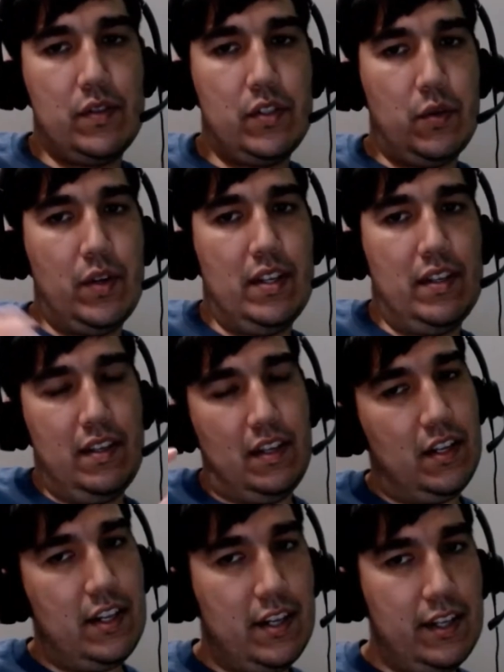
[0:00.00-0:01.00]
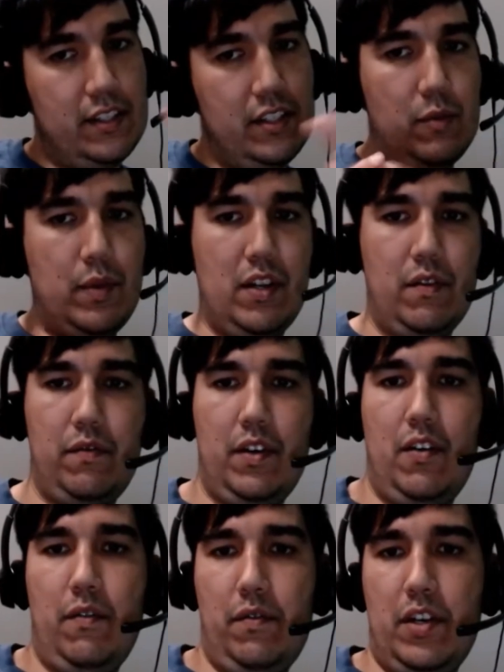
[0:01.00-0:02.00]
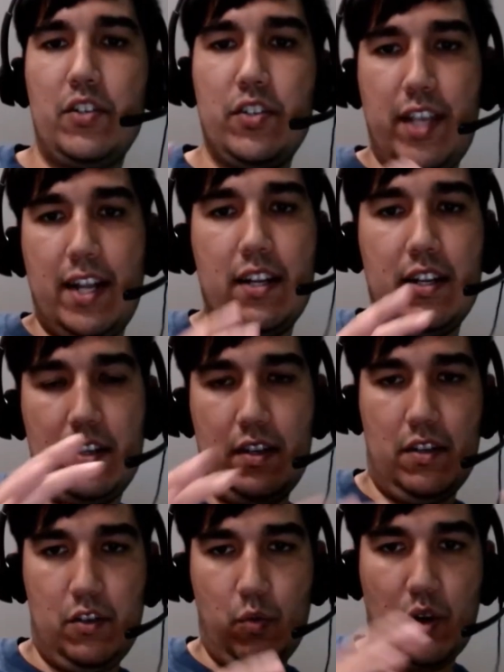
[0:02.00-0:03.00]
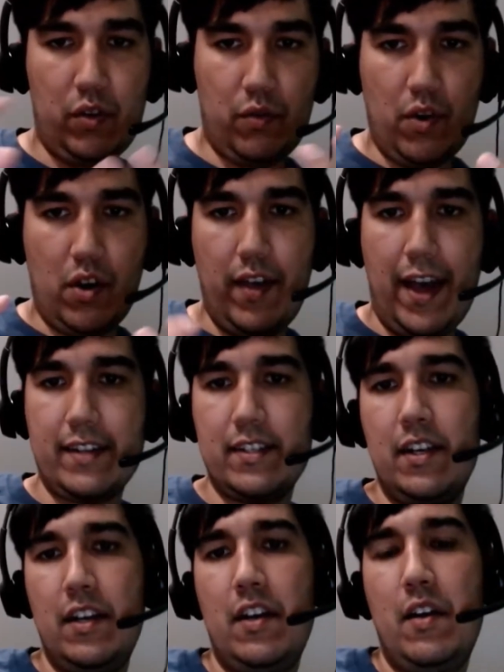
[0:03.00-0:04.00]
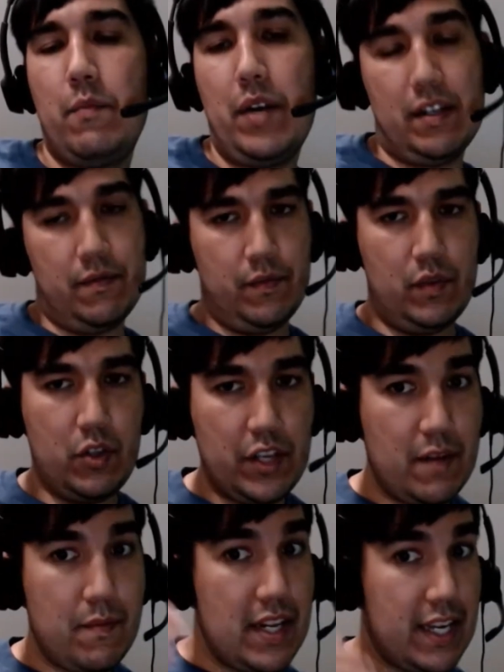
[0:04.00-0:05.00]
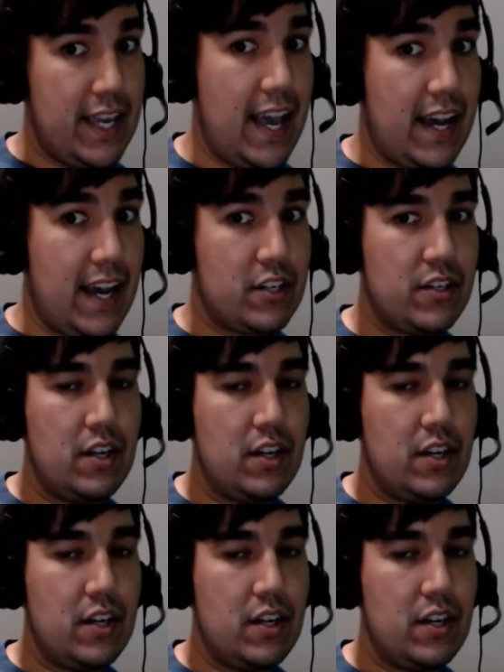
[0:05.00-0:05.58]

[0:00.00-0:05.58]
So it takes a little bit of understanding to work through all that. But you get immediate cash,